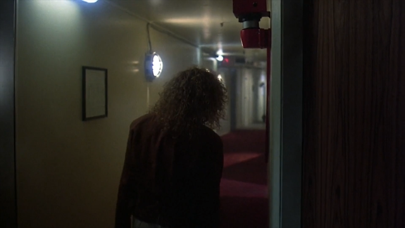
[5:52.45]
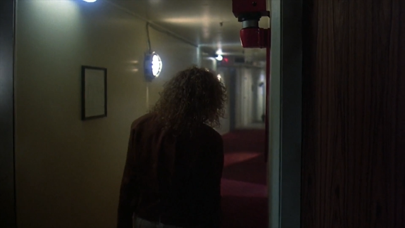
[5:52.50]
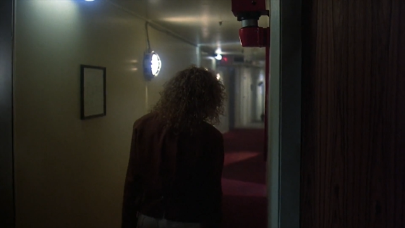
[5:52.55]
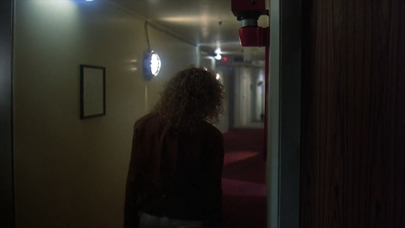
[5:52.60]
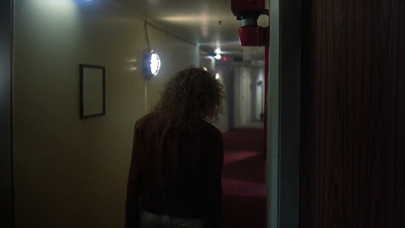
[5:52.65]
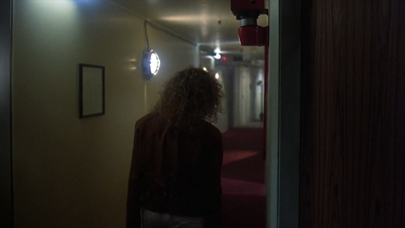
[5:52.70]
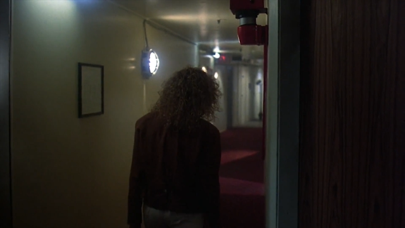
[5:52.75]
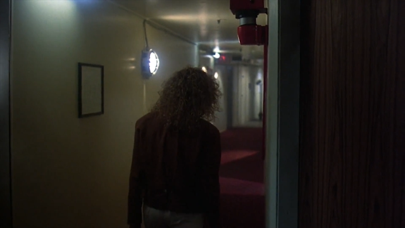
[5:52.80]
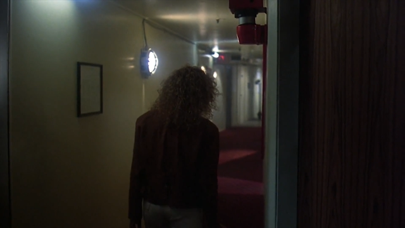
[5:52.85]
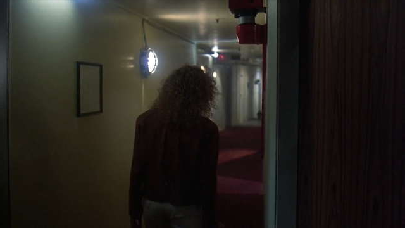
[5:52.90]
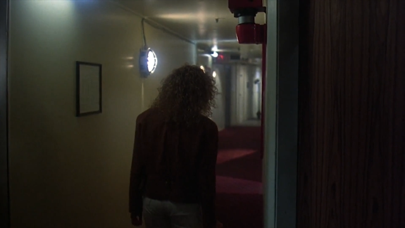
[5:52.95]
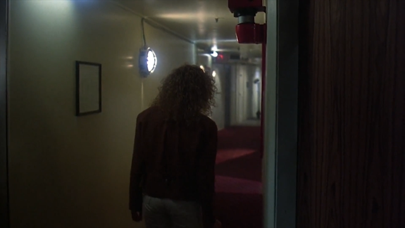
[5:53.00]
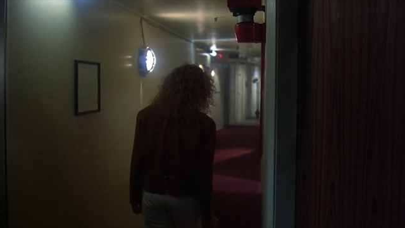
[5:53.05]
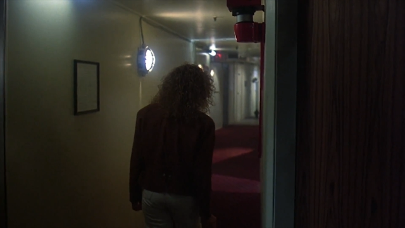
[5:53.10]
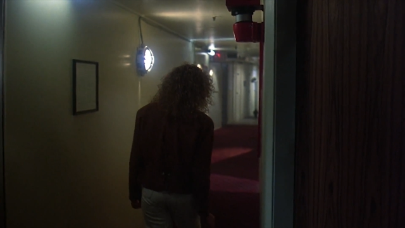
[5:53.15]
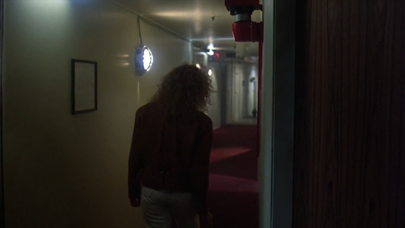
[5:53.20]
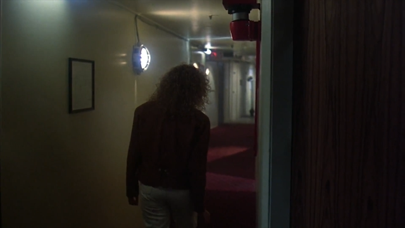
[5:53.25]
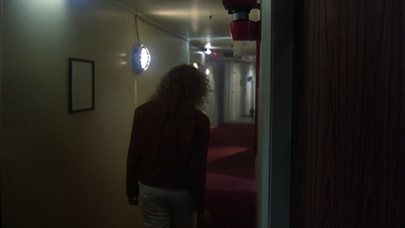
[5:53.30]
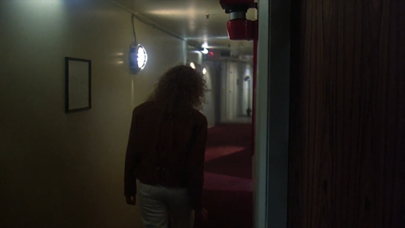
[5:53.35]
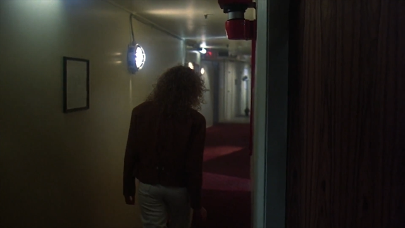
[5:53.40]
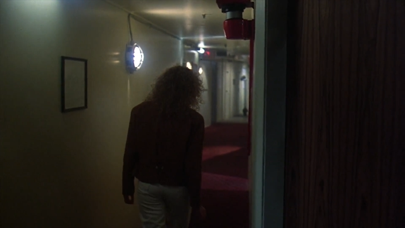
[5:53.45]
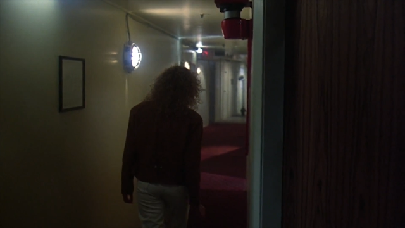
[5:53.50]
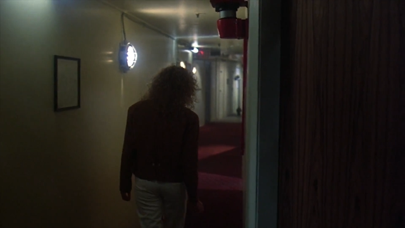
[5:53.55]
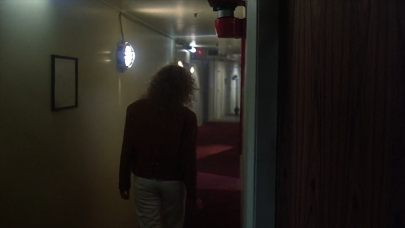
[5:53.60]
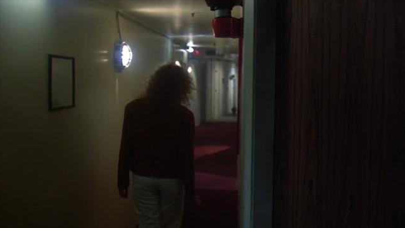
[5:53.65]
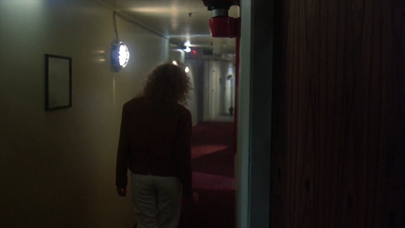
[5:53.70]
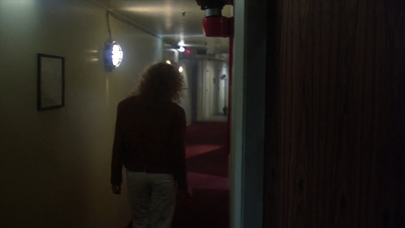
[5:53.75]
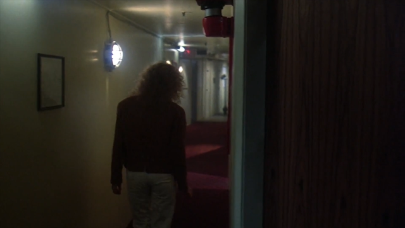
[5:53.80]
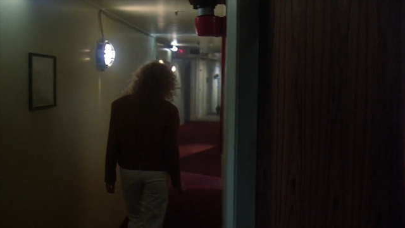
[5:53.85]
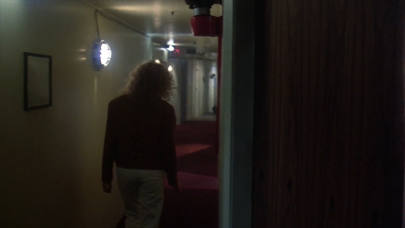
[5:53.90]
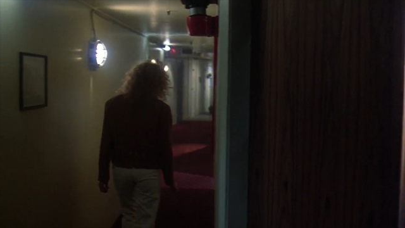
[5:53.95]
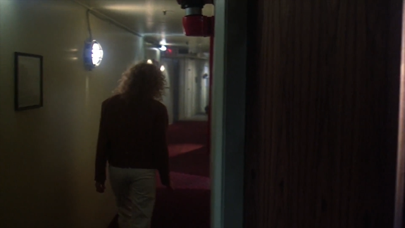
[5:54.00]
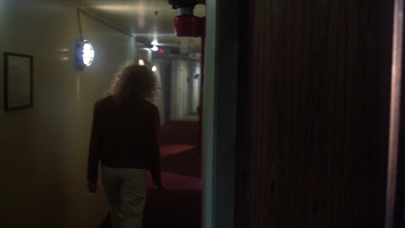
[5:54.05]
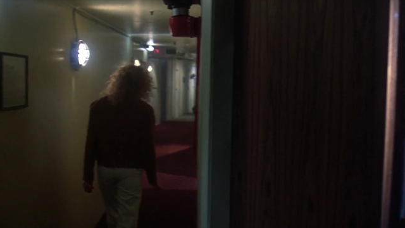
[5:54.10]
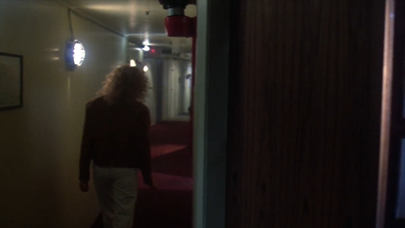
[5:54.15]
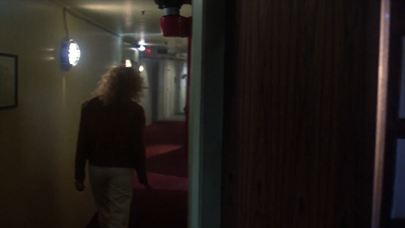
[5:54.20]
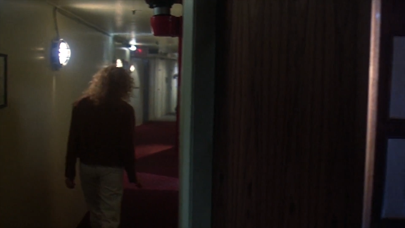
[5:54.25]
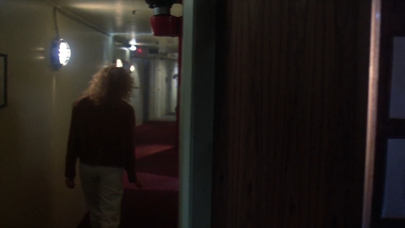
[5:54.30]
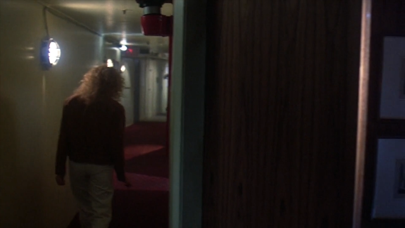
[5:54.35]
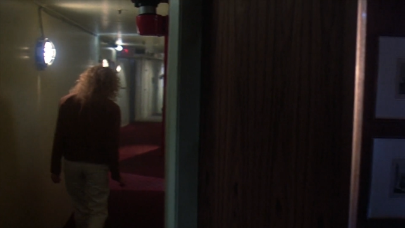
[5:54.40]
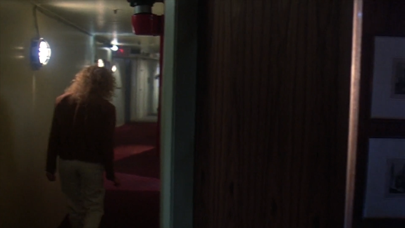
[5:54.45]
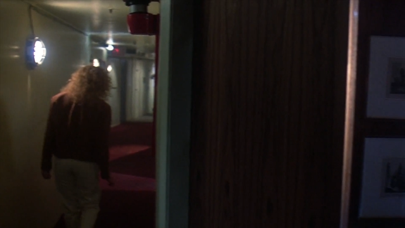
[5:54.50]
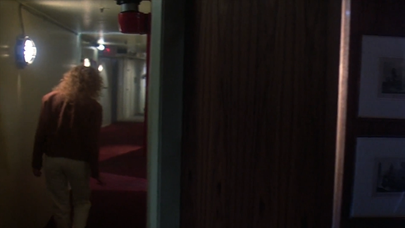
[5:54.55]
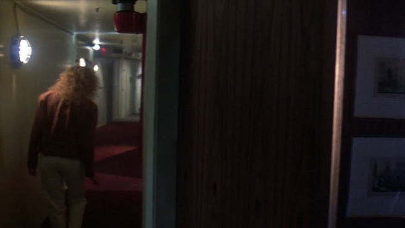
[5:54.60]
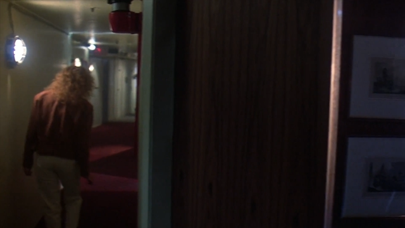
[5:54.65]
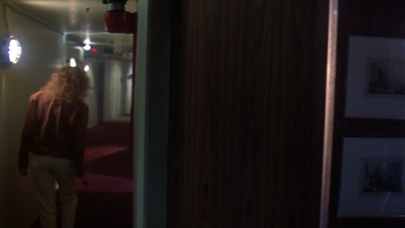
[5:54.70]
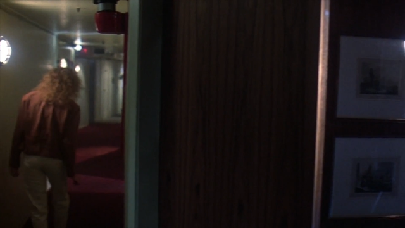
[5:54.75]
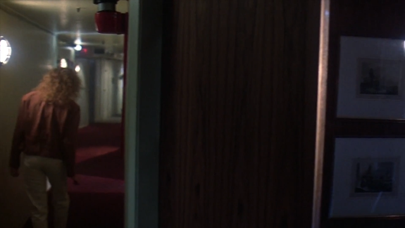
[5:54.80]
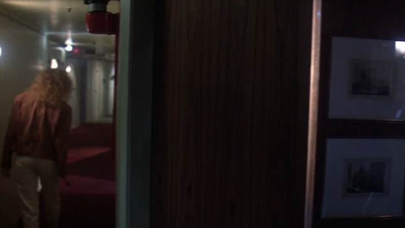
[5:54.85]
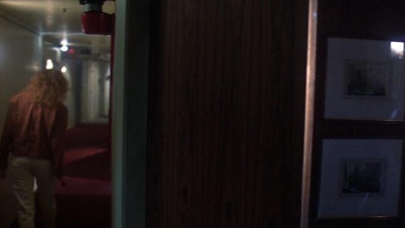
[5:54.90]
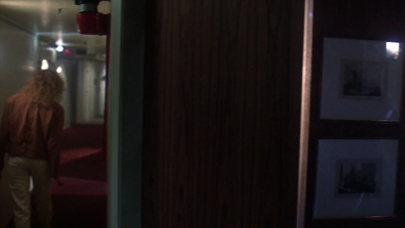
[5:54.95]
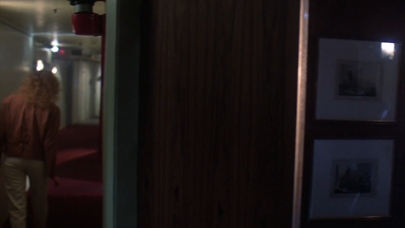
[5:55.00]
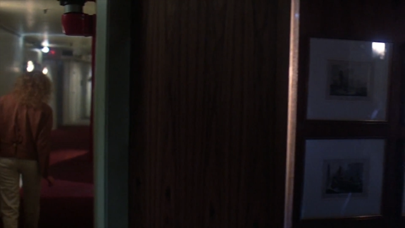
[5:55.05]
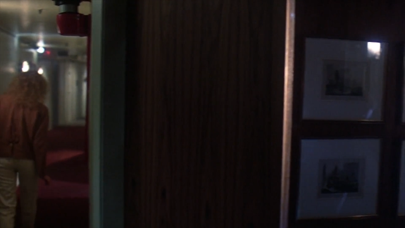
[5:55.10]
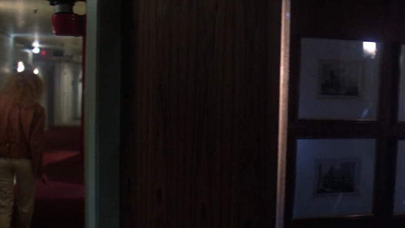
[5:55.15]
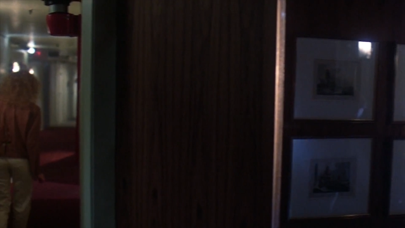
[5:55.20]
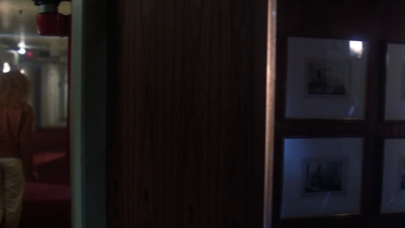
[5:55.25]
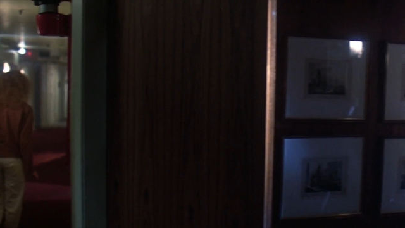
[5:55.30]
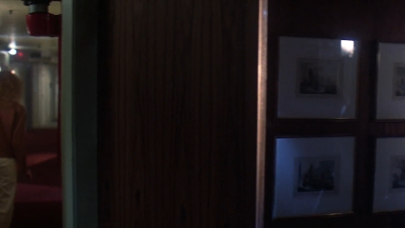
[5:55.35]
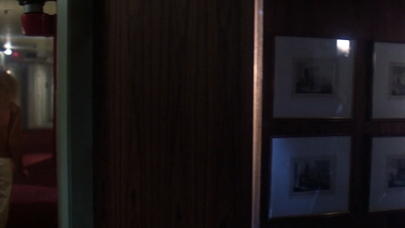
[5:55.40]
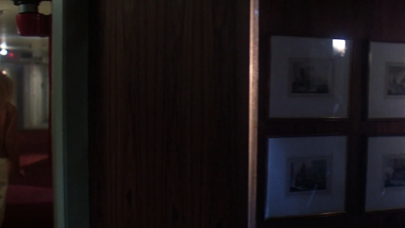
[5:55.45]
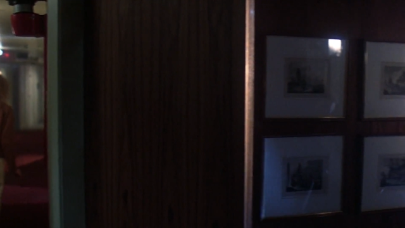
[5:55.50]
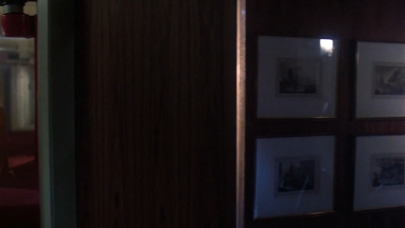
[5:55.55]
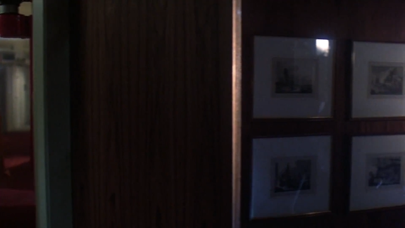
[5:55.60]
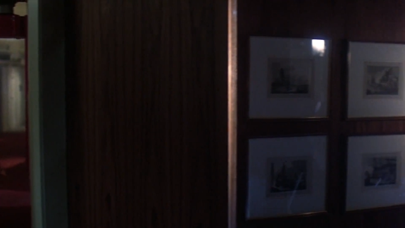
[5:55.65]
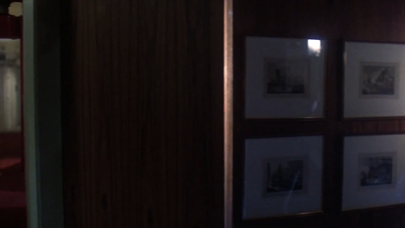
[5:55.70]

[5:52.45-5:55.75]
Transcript: (no speaker visible)